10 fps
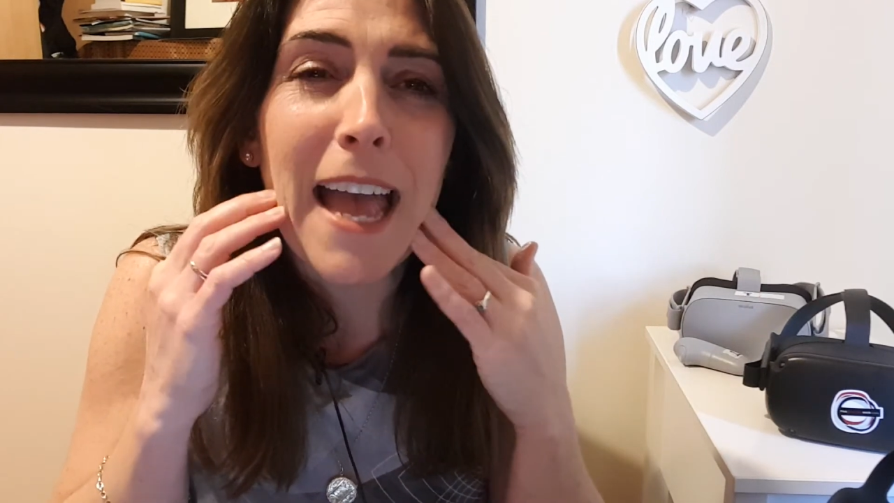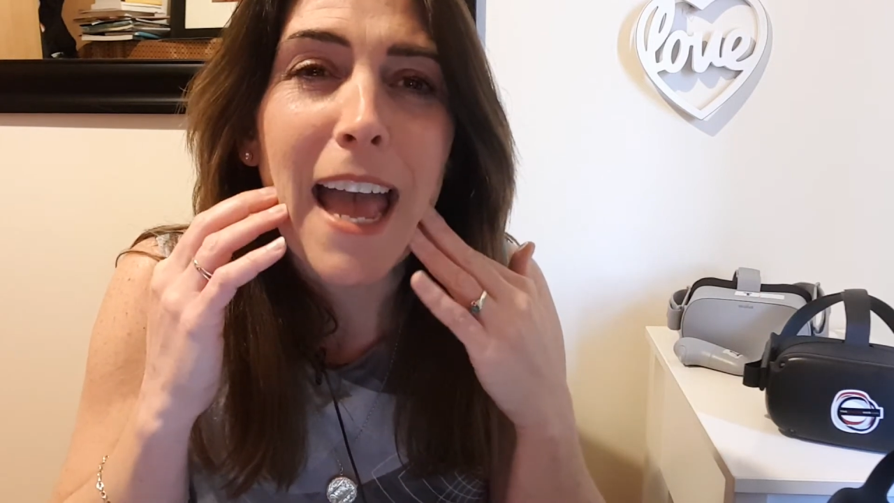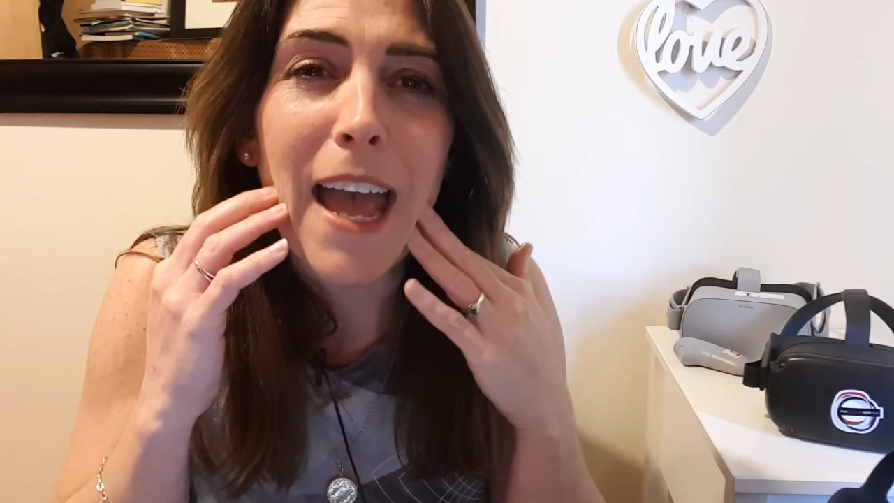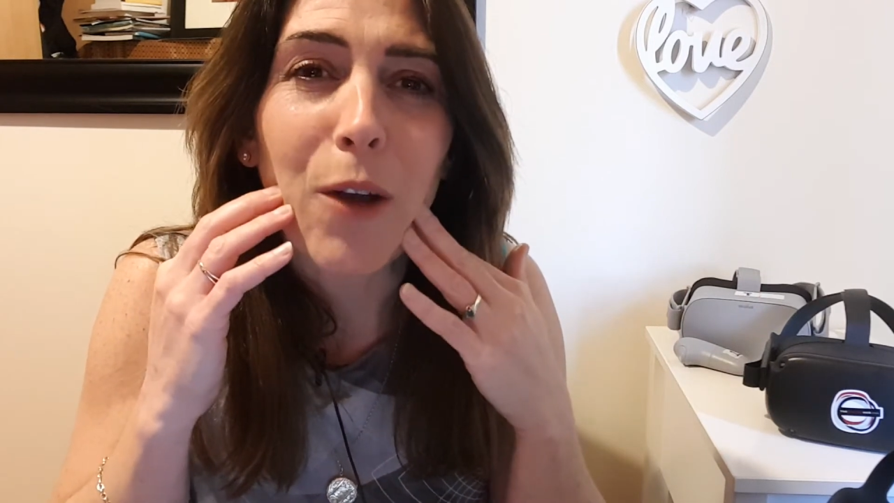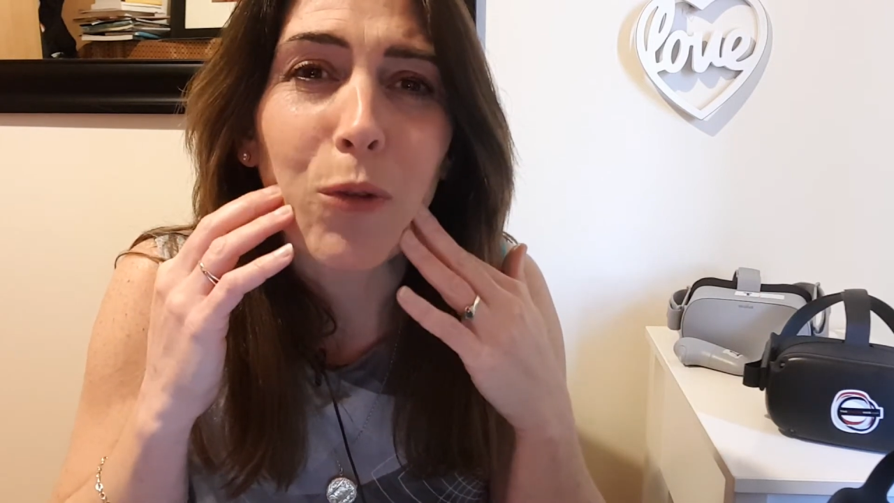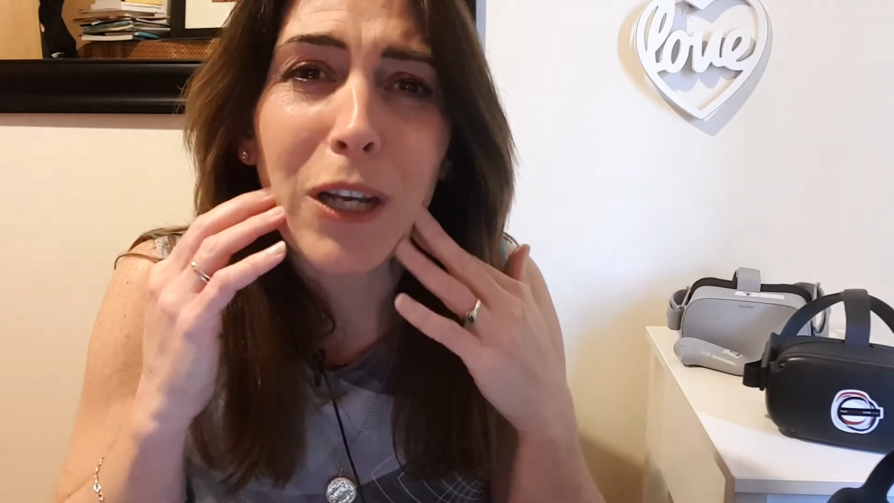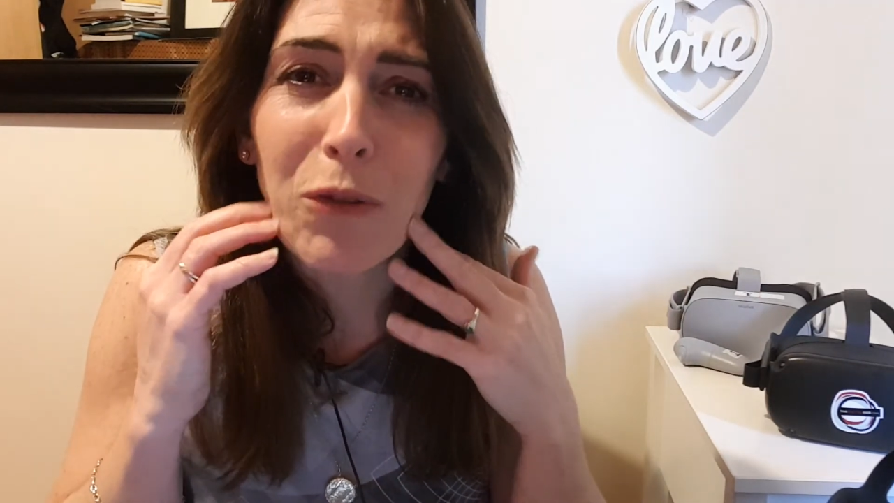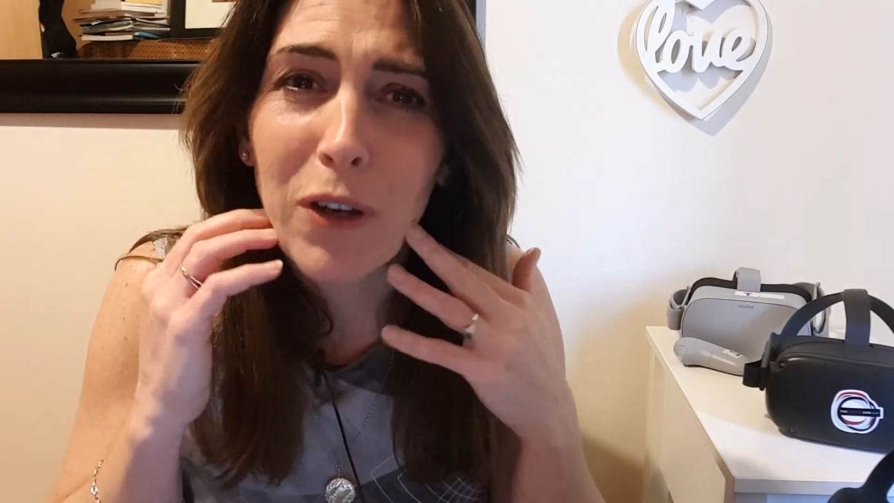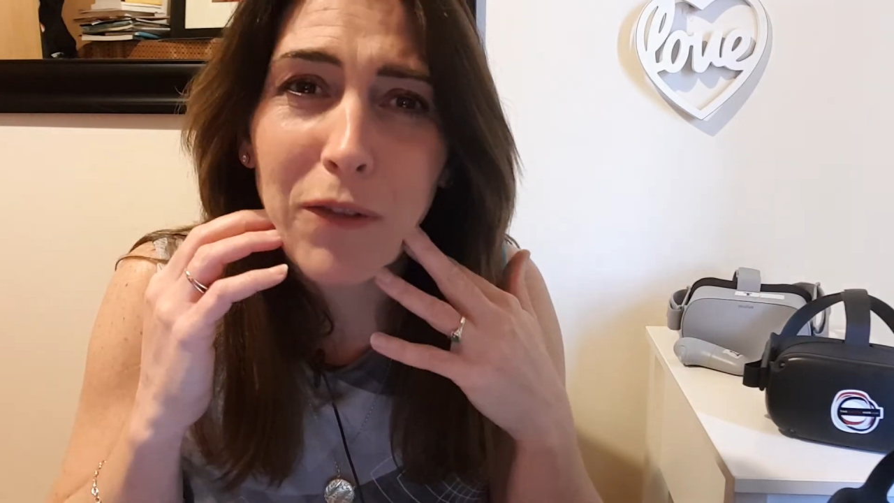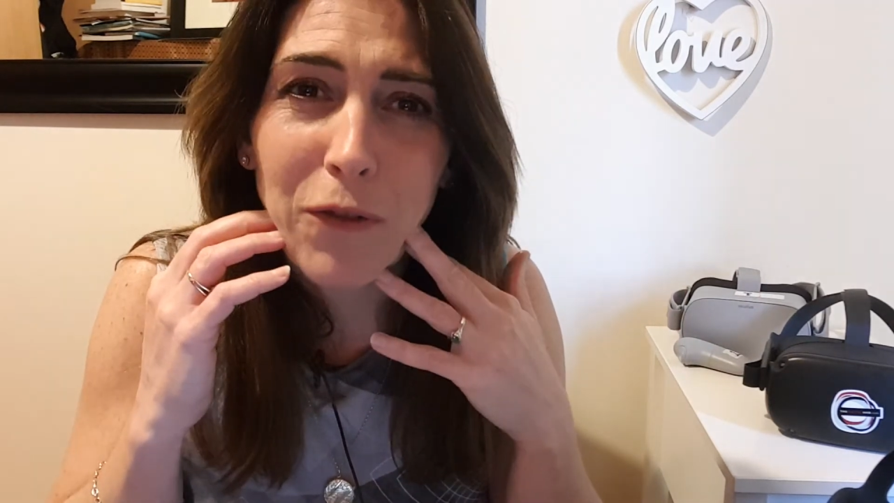Really,
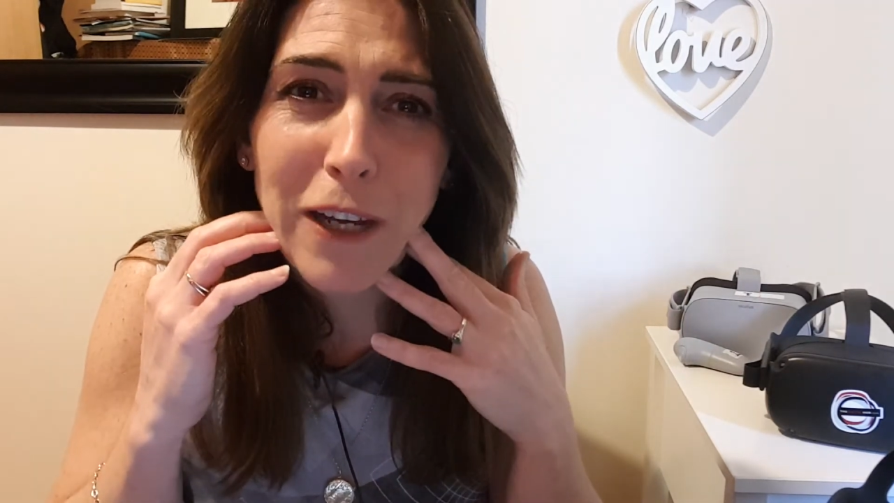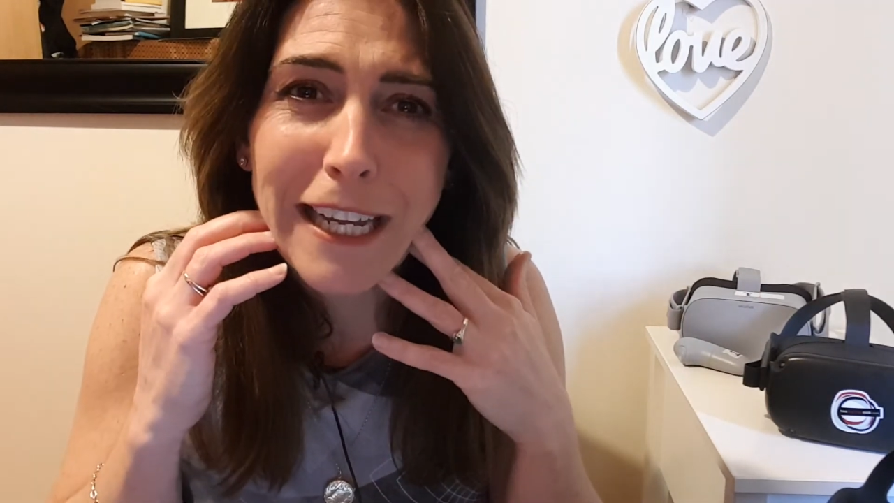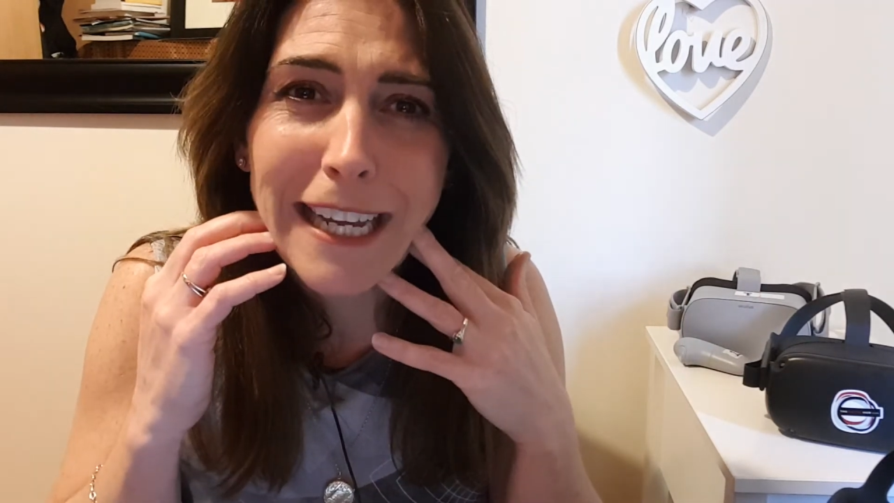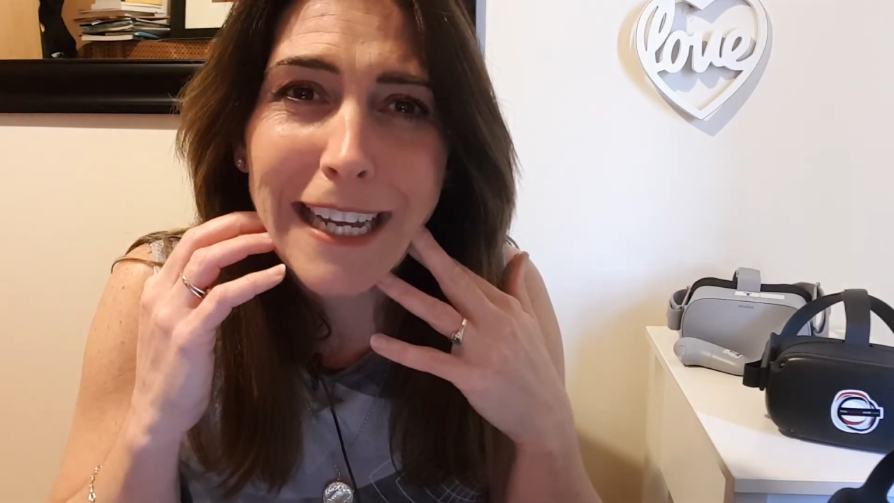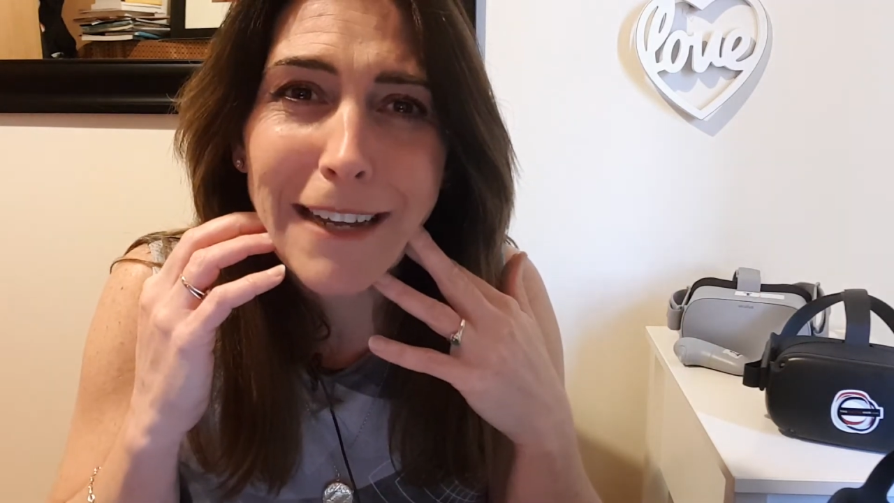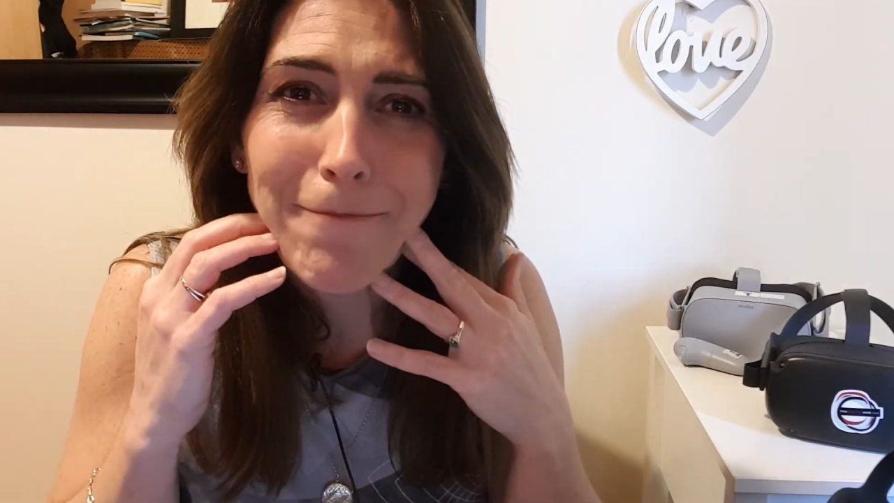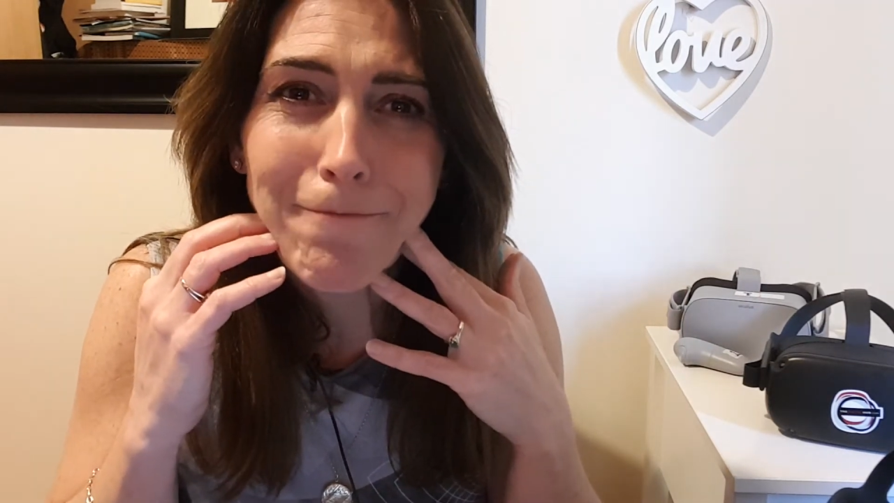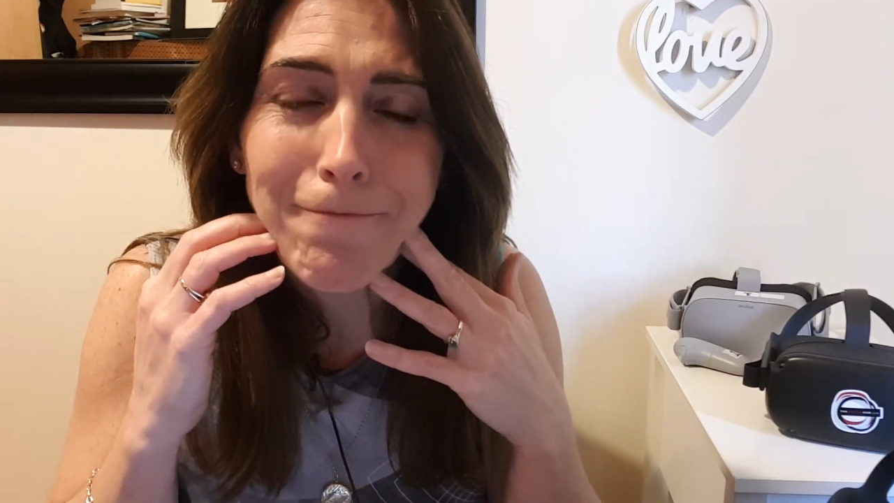really freaky.